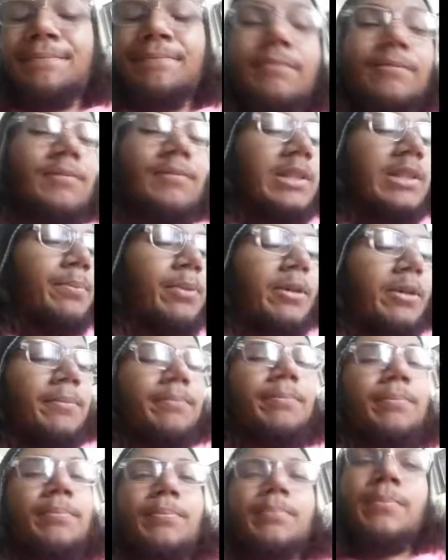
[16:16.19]
It's
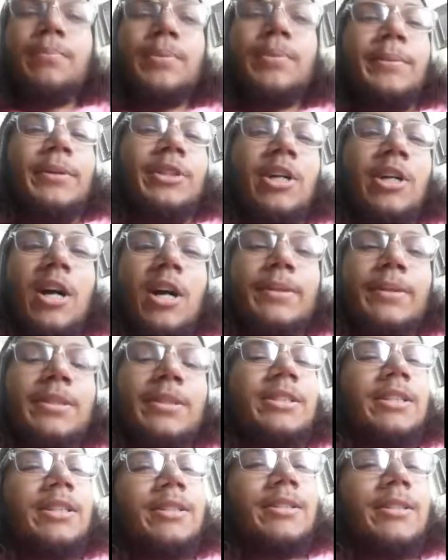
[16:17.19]
pretty much common
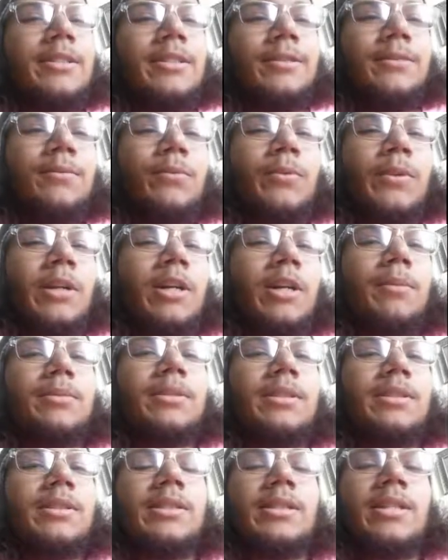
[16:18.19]
sense when it comes to
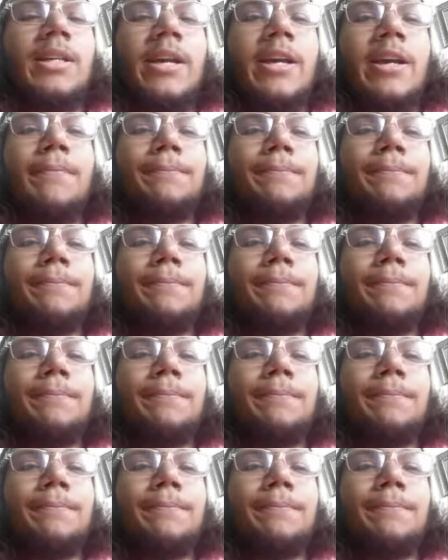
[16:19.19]
this game.